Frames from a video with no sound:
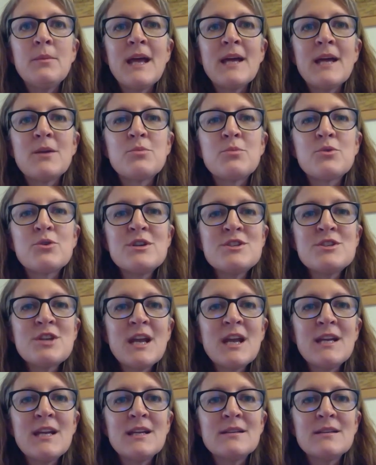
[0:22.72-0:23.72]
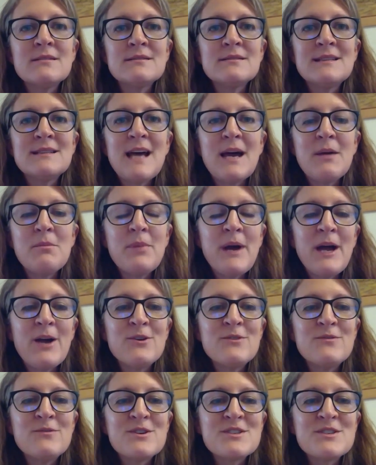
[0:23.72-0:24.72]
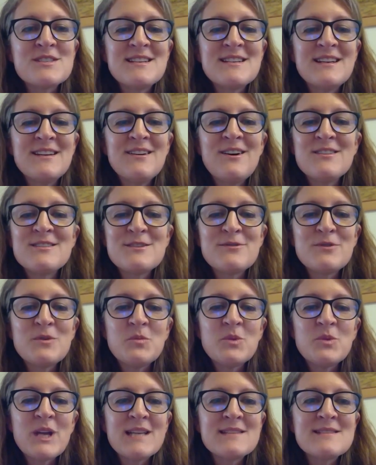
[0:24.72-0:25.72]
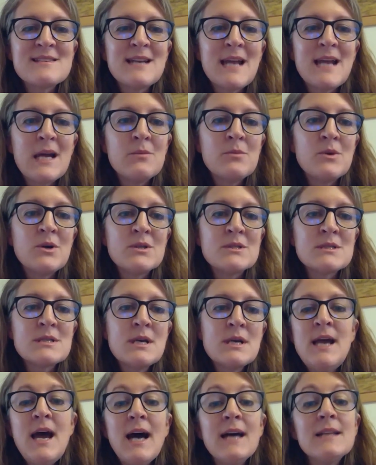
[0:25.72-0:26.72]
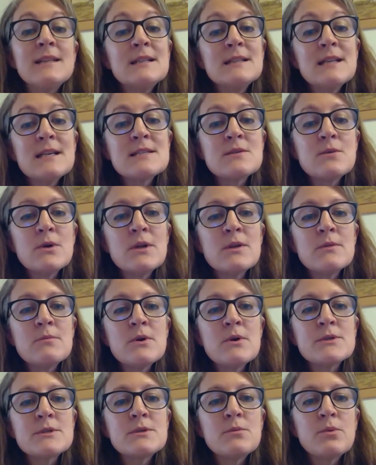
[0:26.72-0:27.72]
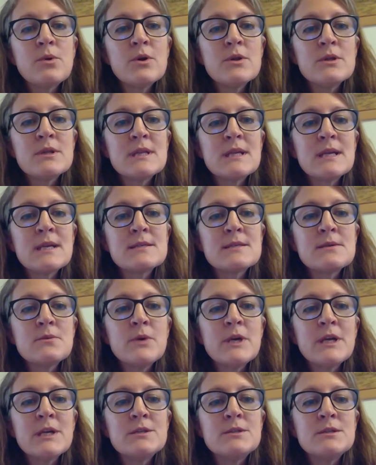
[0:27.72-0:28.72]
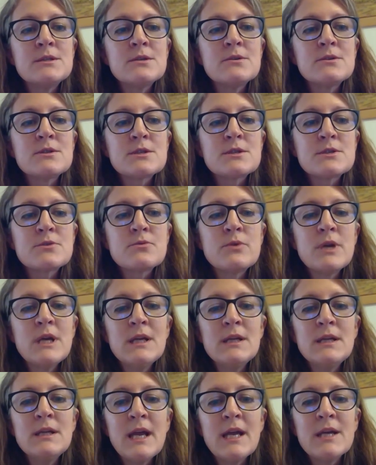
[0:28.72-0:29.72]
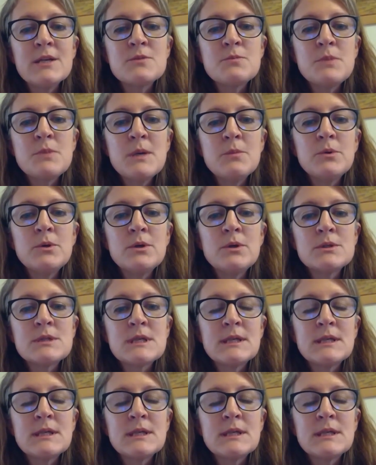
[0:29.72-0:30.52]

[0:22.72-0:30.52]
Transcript: appreciating that biodiversity, all the different plants and animals. I think that's one of the most important things that we can do is just re-engage people to